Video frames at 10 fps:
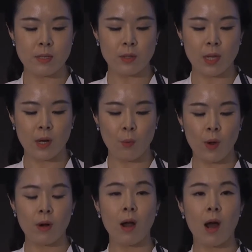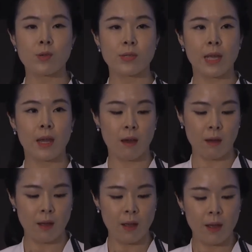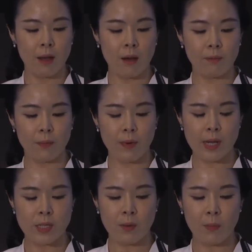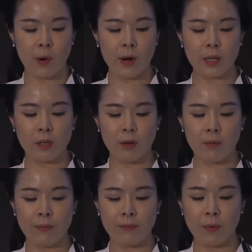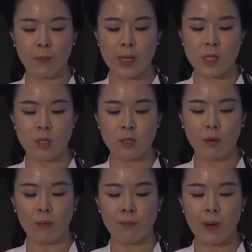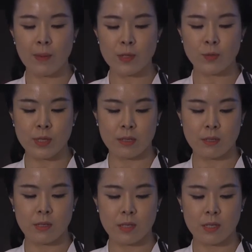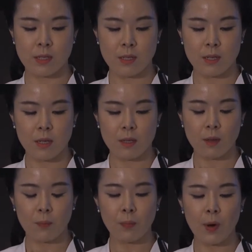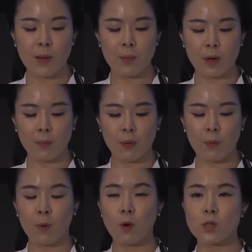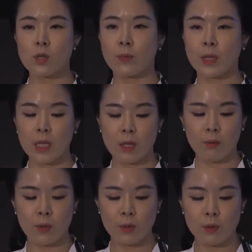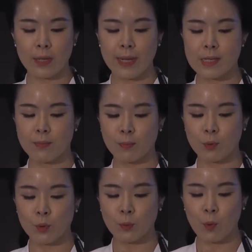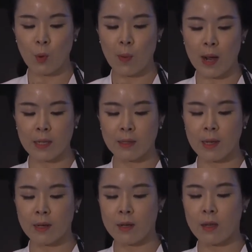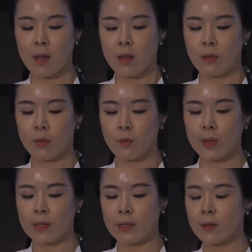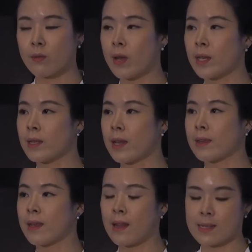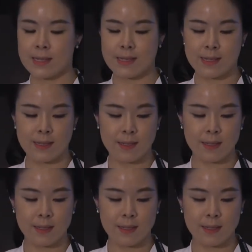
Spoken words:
the data warehouse that comprises a variety of information on pharmaceuticals. The primary purpose of DW is to provide data through integrated analysis.